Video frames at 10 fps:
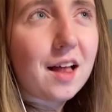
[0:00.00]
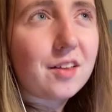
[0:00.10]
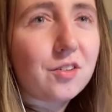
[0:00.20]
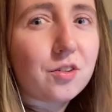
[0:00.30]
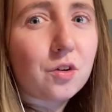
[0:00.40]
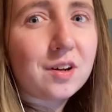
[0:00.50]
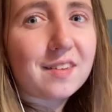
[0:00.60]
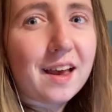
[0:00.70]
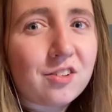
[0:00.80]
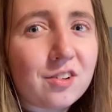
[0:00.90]
the song is
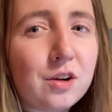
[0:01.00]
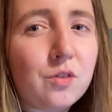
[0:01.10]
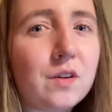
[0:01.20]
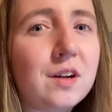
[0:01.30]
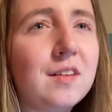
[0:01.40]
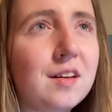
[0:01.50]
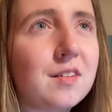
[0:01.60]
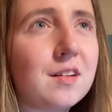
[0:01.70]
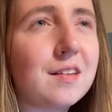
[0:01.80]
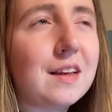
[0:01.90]
actually very
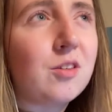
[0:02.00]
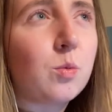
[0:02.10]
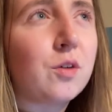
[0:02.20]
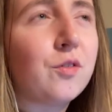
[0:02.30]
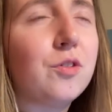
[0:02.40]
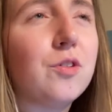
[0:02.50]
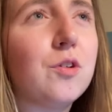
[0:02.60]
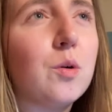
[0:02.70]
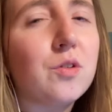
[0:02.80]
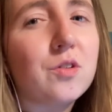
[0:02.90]
decent. It's one of
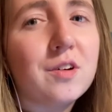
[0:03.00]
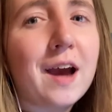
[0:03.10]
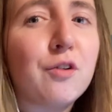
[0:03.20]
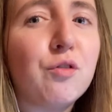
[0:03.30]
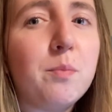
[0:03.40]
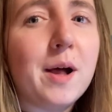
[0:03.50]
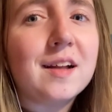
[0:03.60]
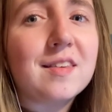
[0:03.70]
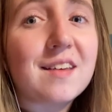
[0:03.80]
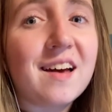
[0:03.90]
those kind of
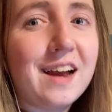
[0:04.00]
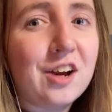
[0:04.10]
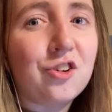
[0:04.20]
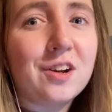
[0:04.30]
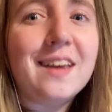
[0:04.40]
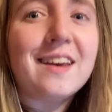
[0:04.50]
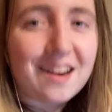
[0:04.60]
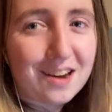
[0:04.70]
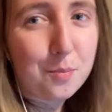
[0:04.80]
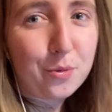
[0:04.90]
ballads I actually can
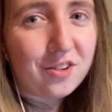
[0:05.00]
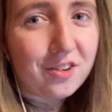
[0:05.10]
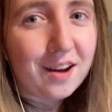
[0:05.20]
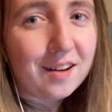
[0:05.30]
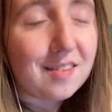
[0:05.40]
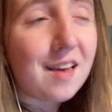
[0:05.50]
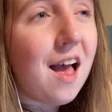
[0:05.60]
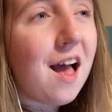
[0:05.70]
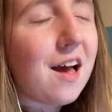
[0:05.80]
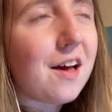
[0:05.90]
appreciate.
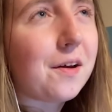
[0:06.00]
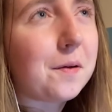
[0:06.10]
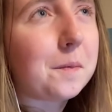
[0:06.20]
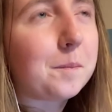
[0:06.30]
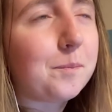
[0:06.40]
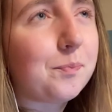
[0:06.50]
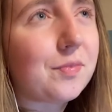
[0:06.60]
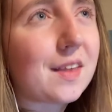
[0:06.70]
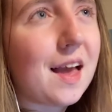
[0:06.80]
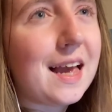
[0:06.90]
Um,
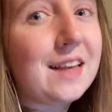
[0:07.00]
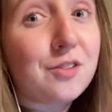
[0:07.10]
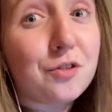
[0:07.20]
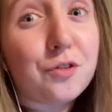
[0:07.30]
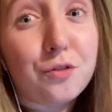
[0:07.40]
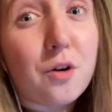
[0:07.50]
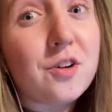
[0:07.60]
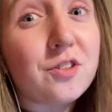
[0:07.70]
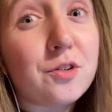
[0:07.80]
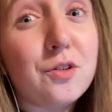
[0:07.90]
his
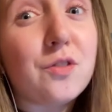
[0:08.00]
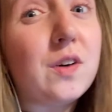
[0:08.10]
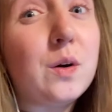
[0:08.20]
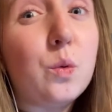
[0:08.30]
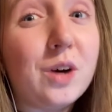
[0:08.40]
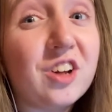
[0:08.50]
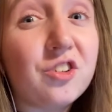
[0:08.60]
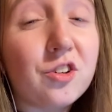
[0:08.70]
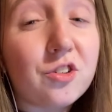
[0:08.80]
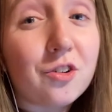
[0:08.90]
voice suits very well to
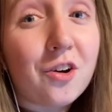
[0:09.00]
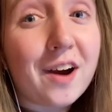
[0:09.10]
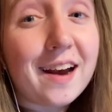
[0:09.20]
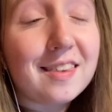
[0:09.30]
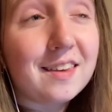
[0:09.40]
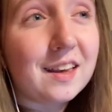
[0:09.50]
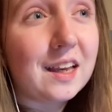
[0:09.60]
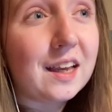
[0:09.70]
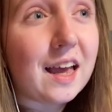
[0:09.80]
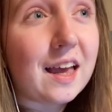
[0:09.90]
the song, I
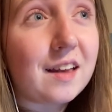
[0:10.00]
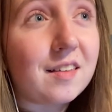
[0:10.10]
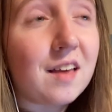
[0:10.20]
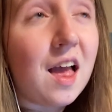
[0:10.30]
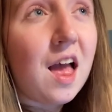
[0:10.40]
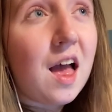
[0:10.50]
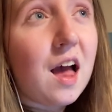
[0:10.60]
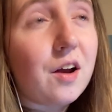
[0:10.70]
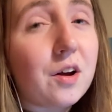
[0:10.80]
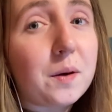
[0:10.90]
think, and
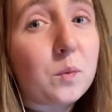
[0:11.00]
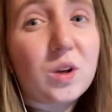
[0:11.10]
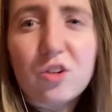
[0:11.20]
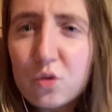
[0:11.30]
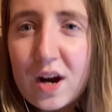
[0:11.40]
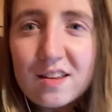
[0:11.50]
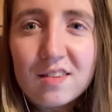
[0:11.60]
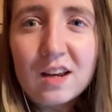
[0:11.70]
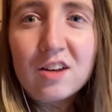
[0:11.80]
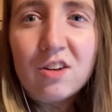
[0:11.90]
um, with the right
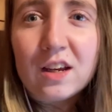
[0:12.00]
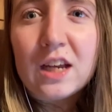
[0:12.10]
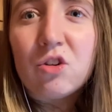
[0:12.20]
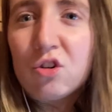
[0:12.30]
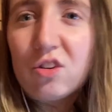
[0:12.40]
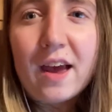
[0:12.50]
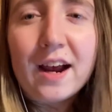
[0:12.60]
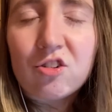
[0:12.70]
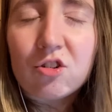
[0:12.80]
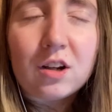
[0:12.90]
staging, it could
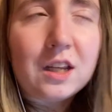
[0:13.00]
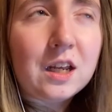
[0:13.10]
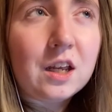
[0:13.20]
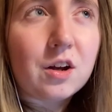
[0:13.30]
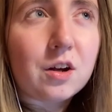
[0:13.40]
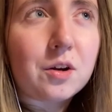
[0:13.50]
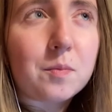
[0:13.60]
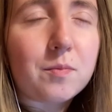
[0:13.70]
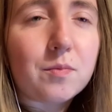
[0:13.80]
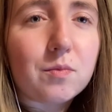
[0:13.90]
actually um,